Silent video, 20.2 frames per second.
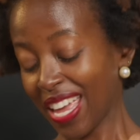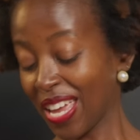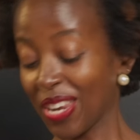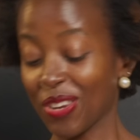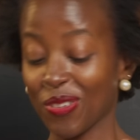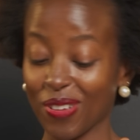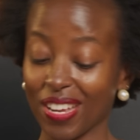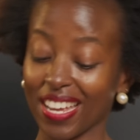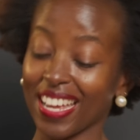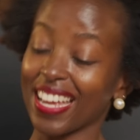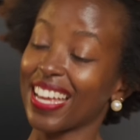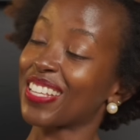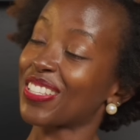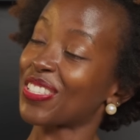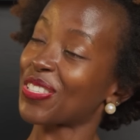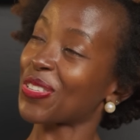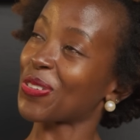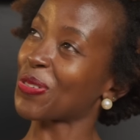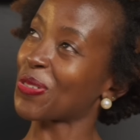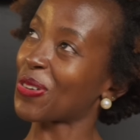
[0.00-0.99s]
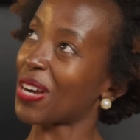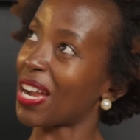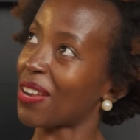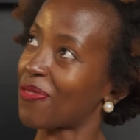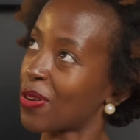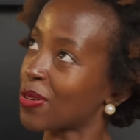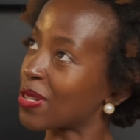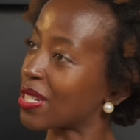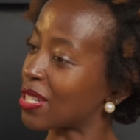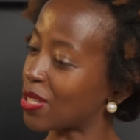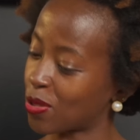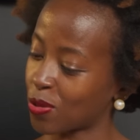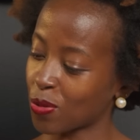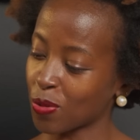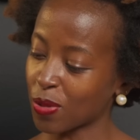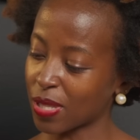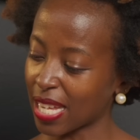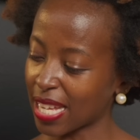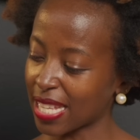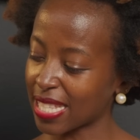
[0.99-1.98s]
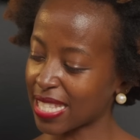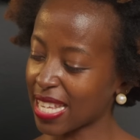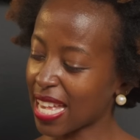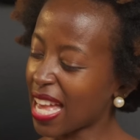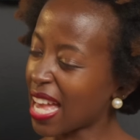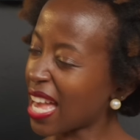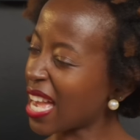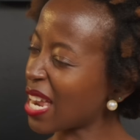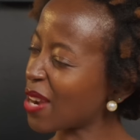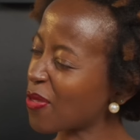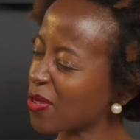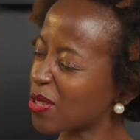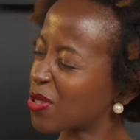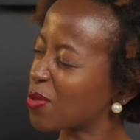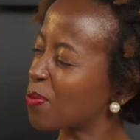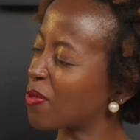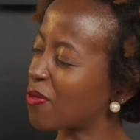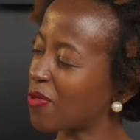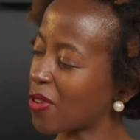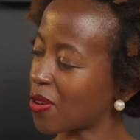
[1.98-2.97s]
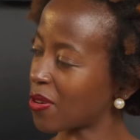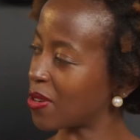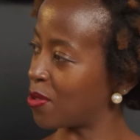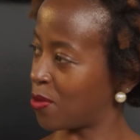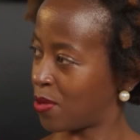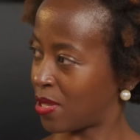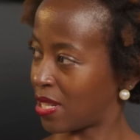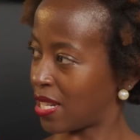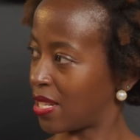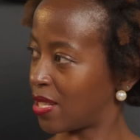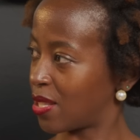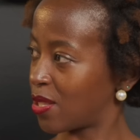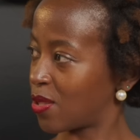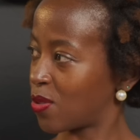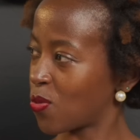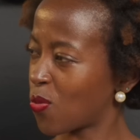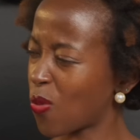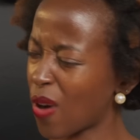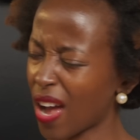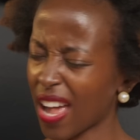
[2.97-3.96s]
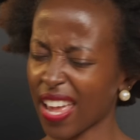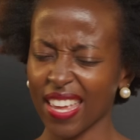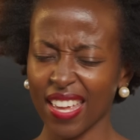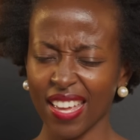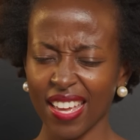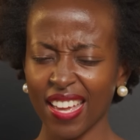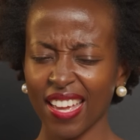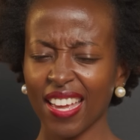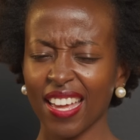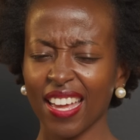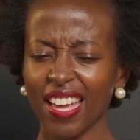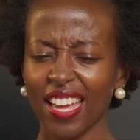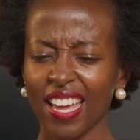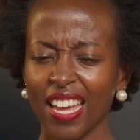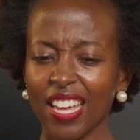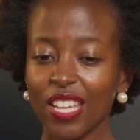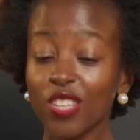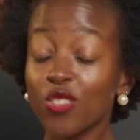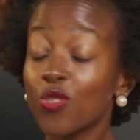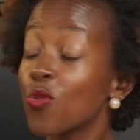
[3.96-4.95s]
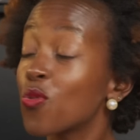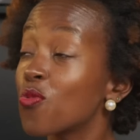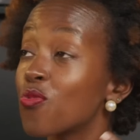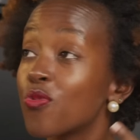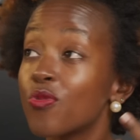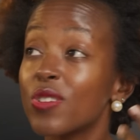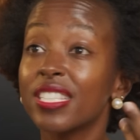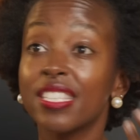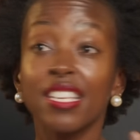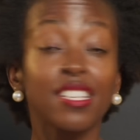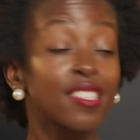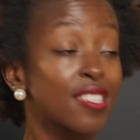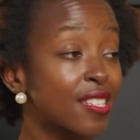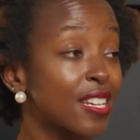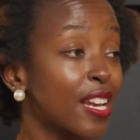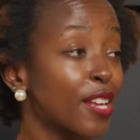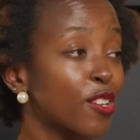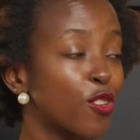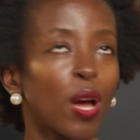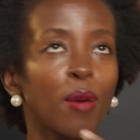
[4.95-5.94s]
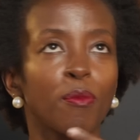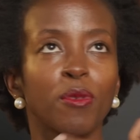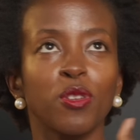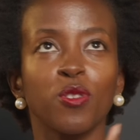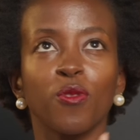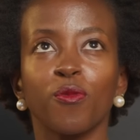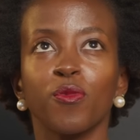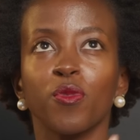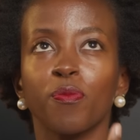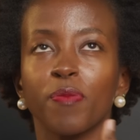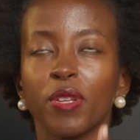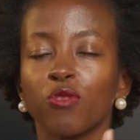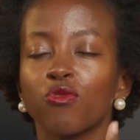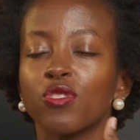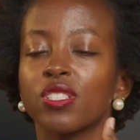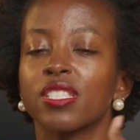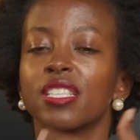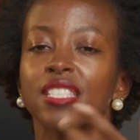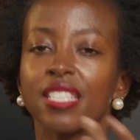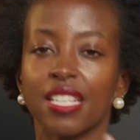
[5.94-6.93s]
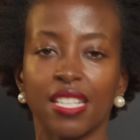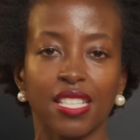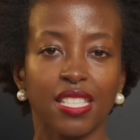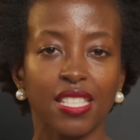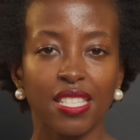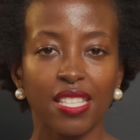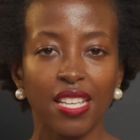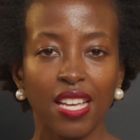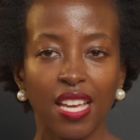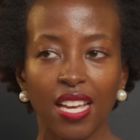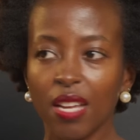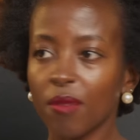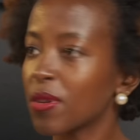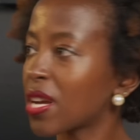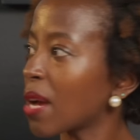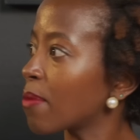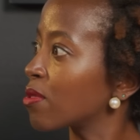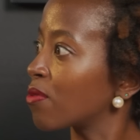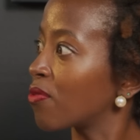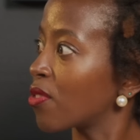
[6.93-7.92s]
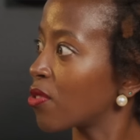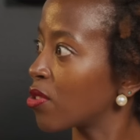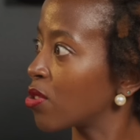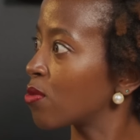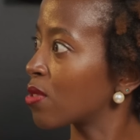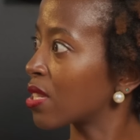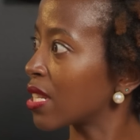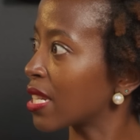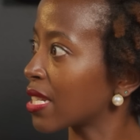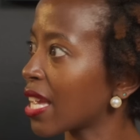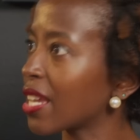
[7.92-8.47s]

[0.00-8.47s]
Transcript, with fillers: Anyway, so I found it in Sunsas and I found it to be very useless. Mm. Why? You resist, like, you, I mean, you, you, build resistance. It becomes very useless.